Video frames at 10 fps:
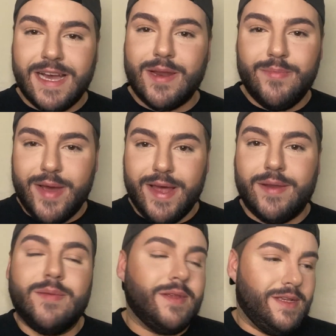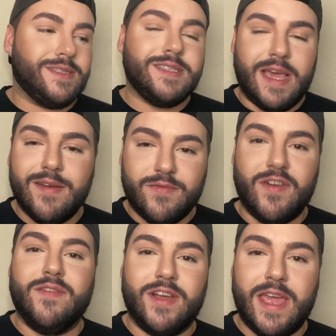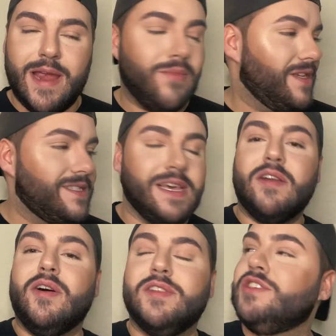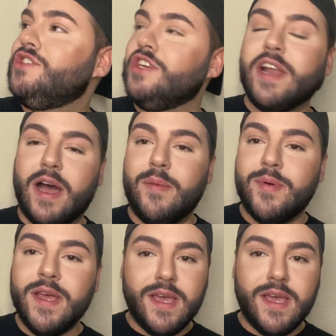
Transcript: out of bed and get sat in front of a camera and set all this shit up.